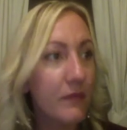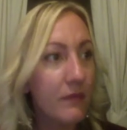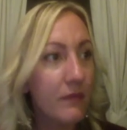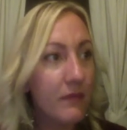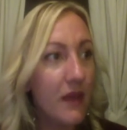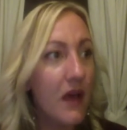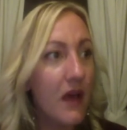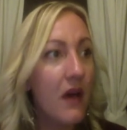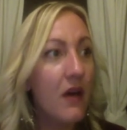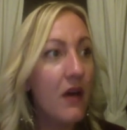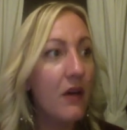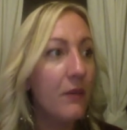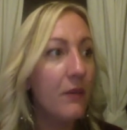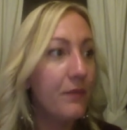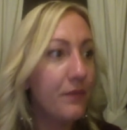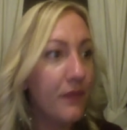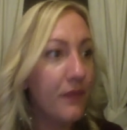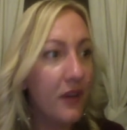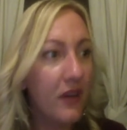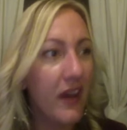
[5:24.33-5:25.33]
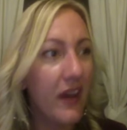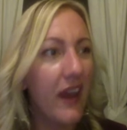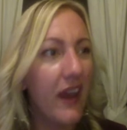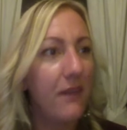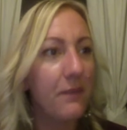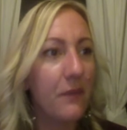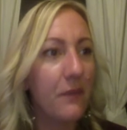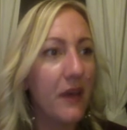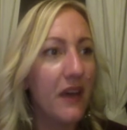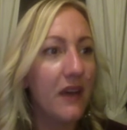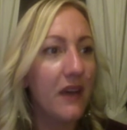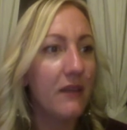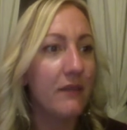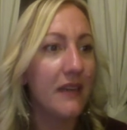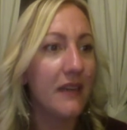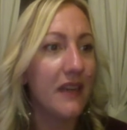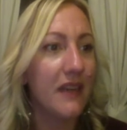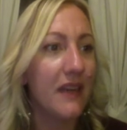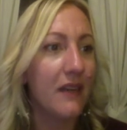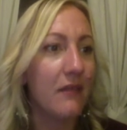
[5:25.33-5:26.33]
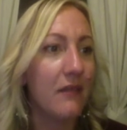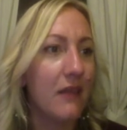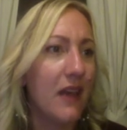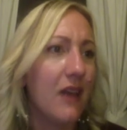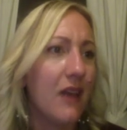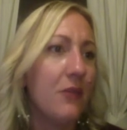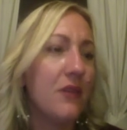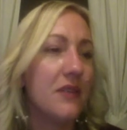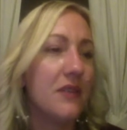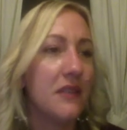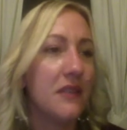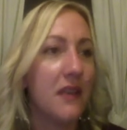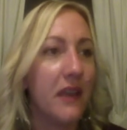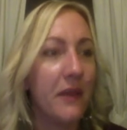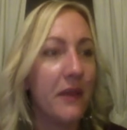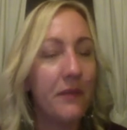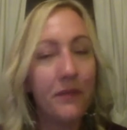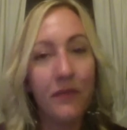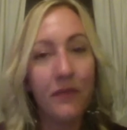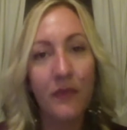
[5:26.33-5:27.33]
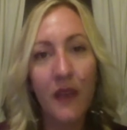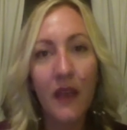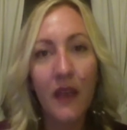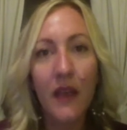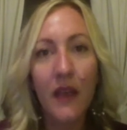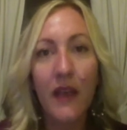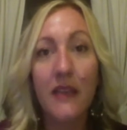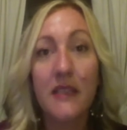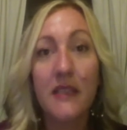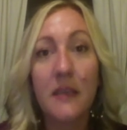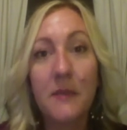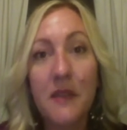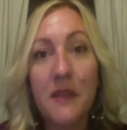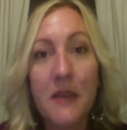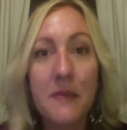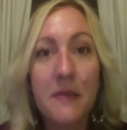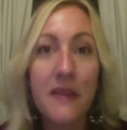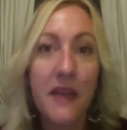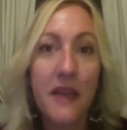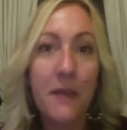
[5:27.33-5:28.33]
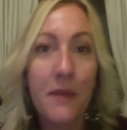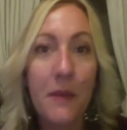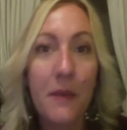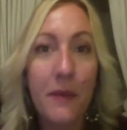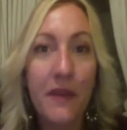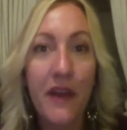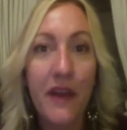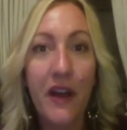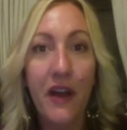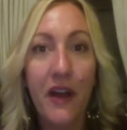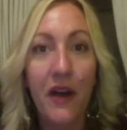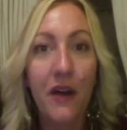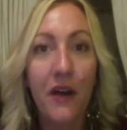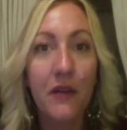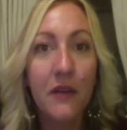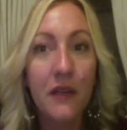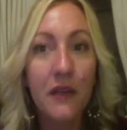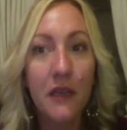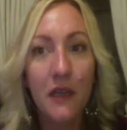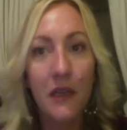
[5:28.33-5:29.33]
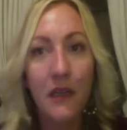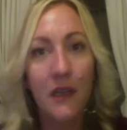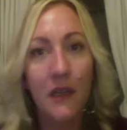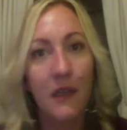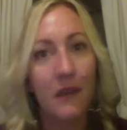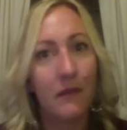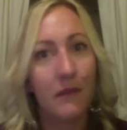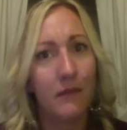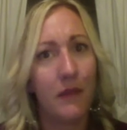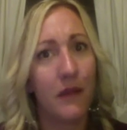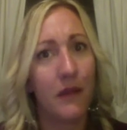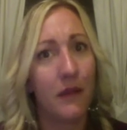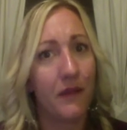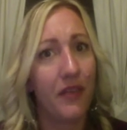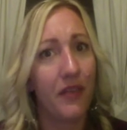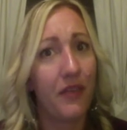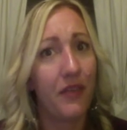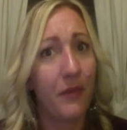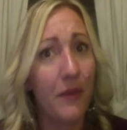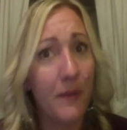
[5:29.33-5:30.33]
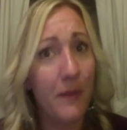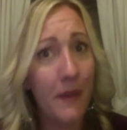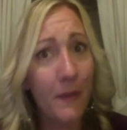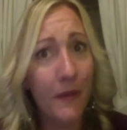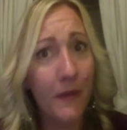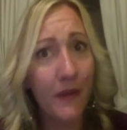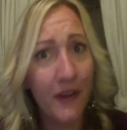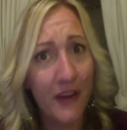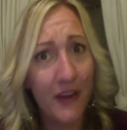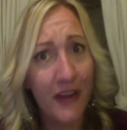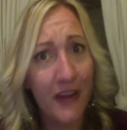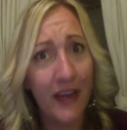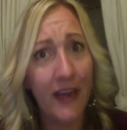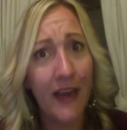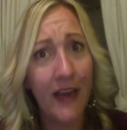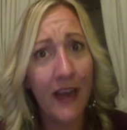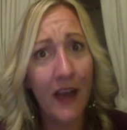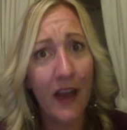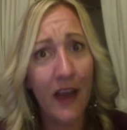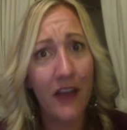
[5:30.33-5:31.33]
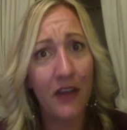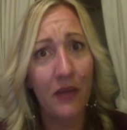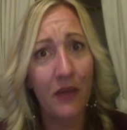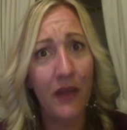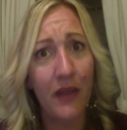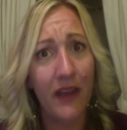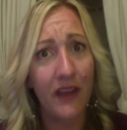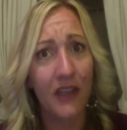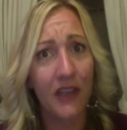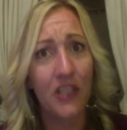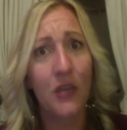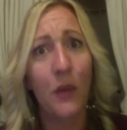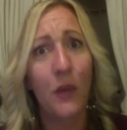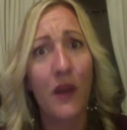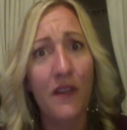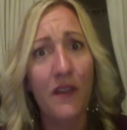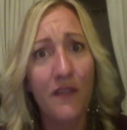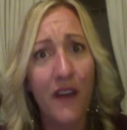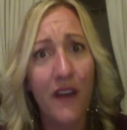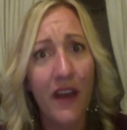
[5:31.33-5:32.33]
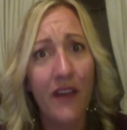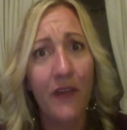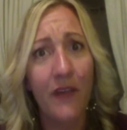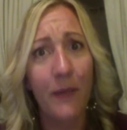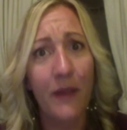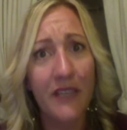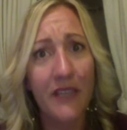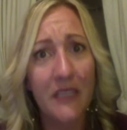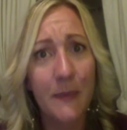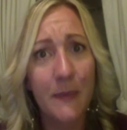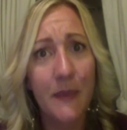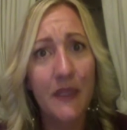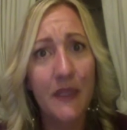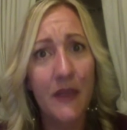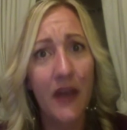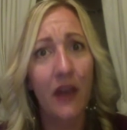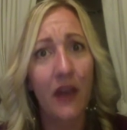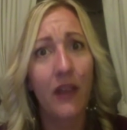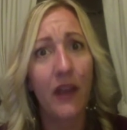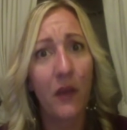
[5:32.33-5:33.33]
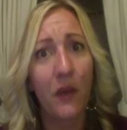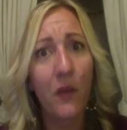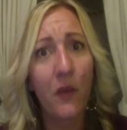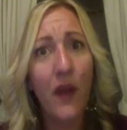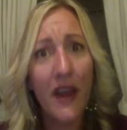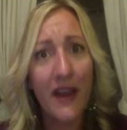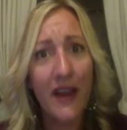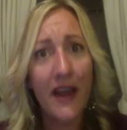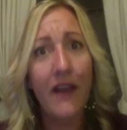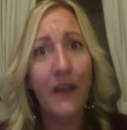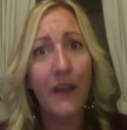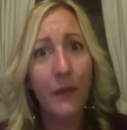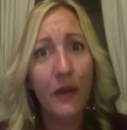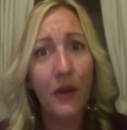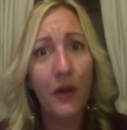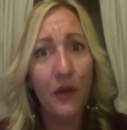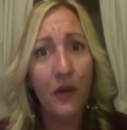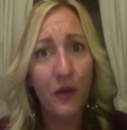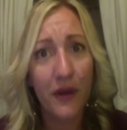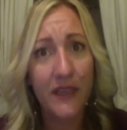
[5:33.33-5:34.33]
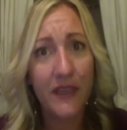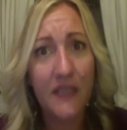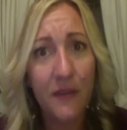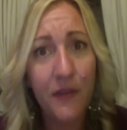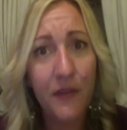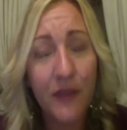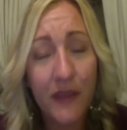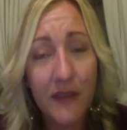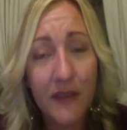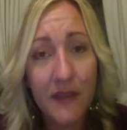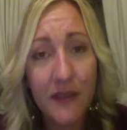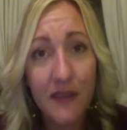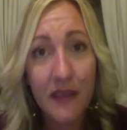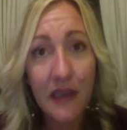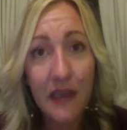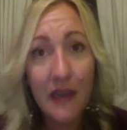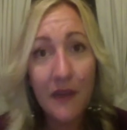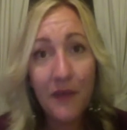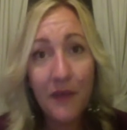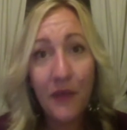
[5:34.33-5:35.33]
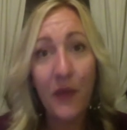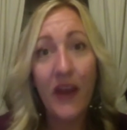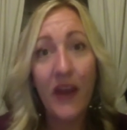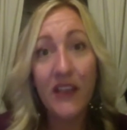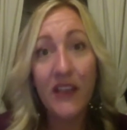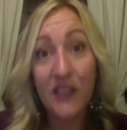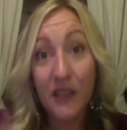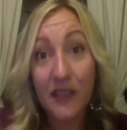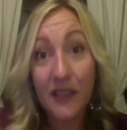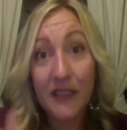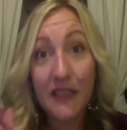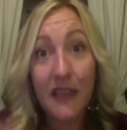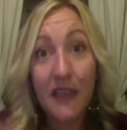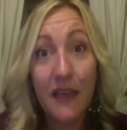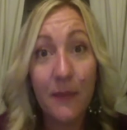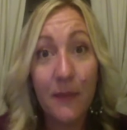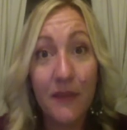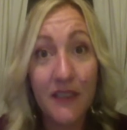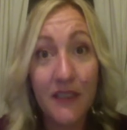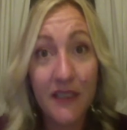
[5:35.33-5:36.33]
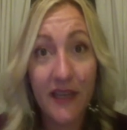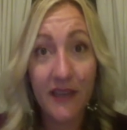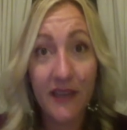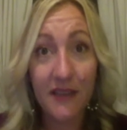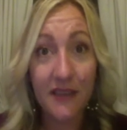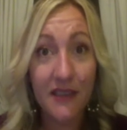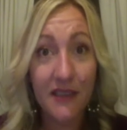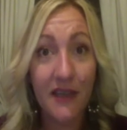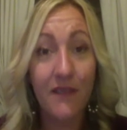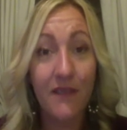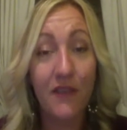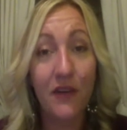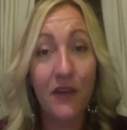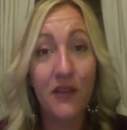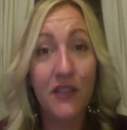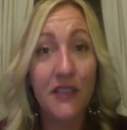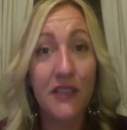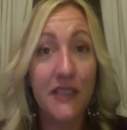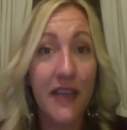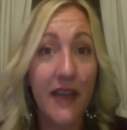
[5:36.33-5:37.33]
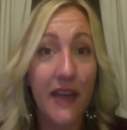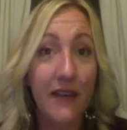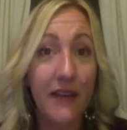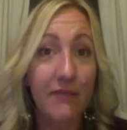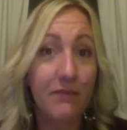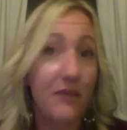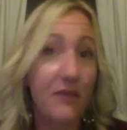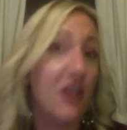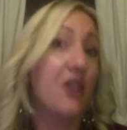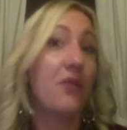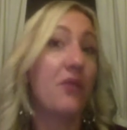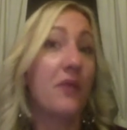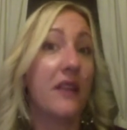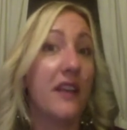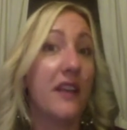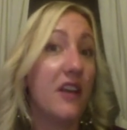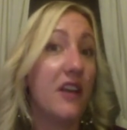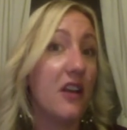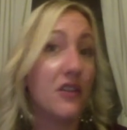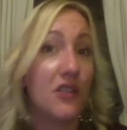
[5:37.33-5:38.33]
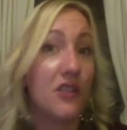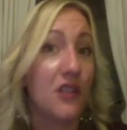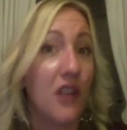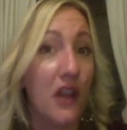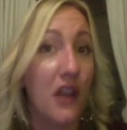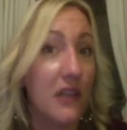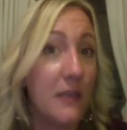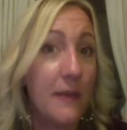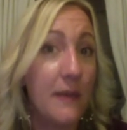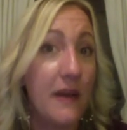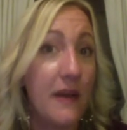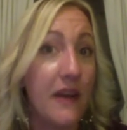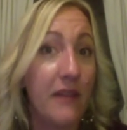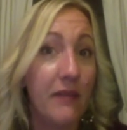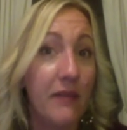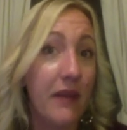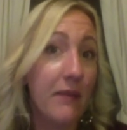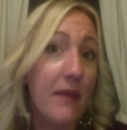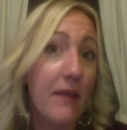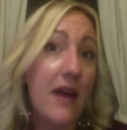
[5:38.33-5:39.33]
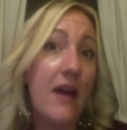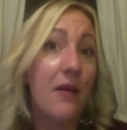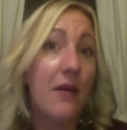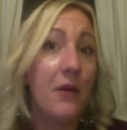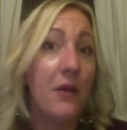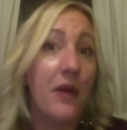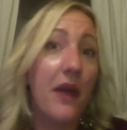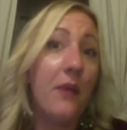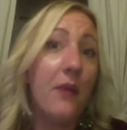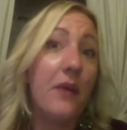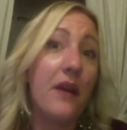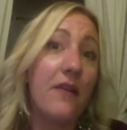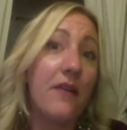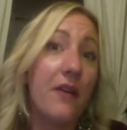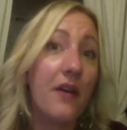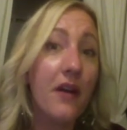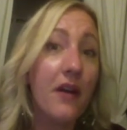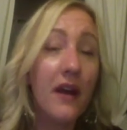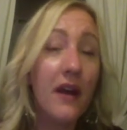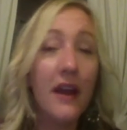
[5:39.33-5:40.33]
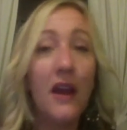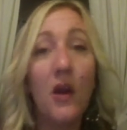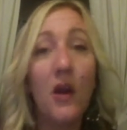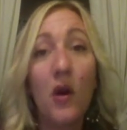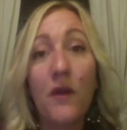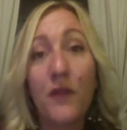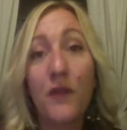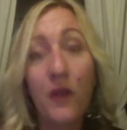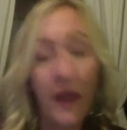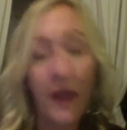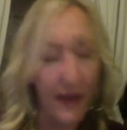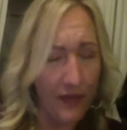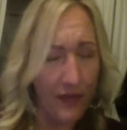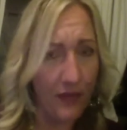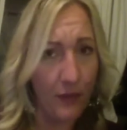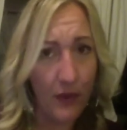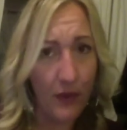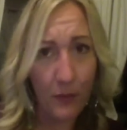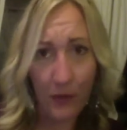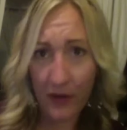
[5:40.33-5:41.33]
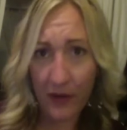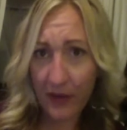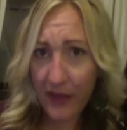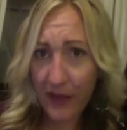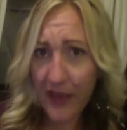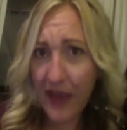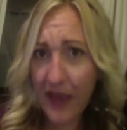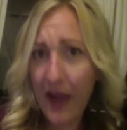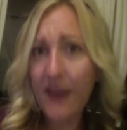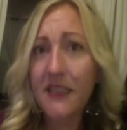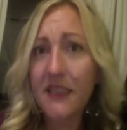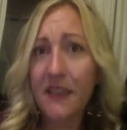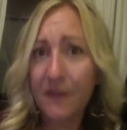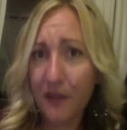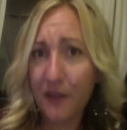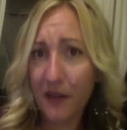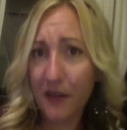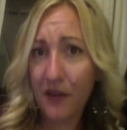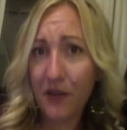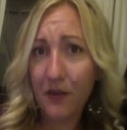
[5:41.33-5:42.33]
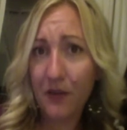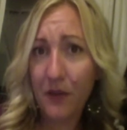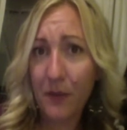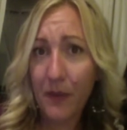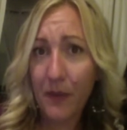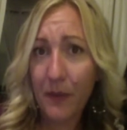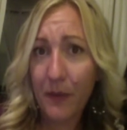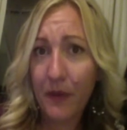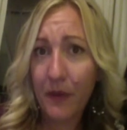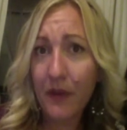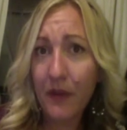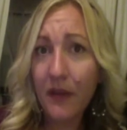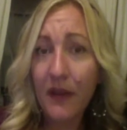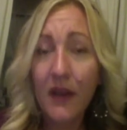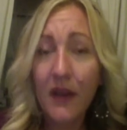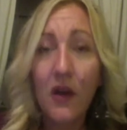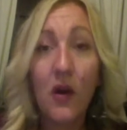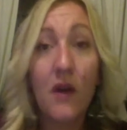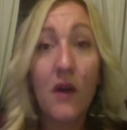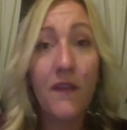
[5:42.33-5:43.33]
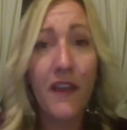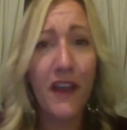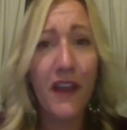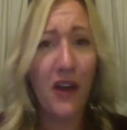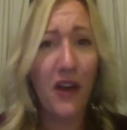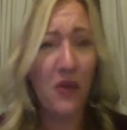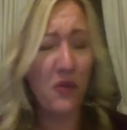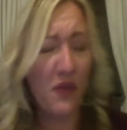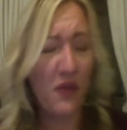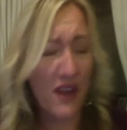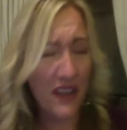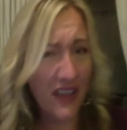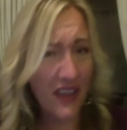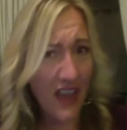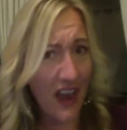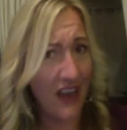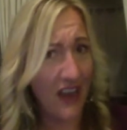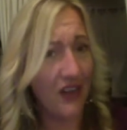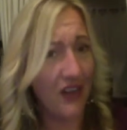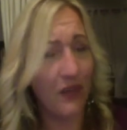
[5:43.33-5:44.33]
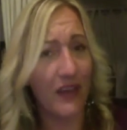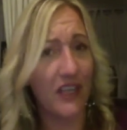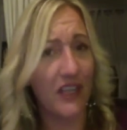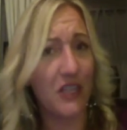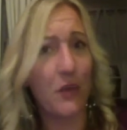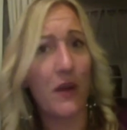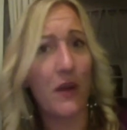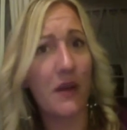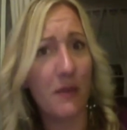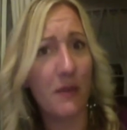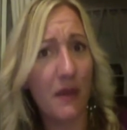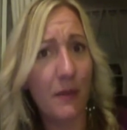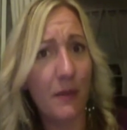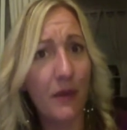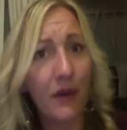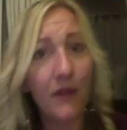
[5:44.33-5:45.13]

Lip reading: oh, okay, well, yeah, we'll see. And sometimes I get people that go, 3 people? Are you kidding? I know like 25 on my speed dial, like right now, that would go crazy for this. Right? So that's a litmus test. If they're just like, really nonchalant about it and like, okay, whatever. Or if they're like, 3, really? Yeah, I definitely know 3 people. Or if they go, really? I know like 20 people.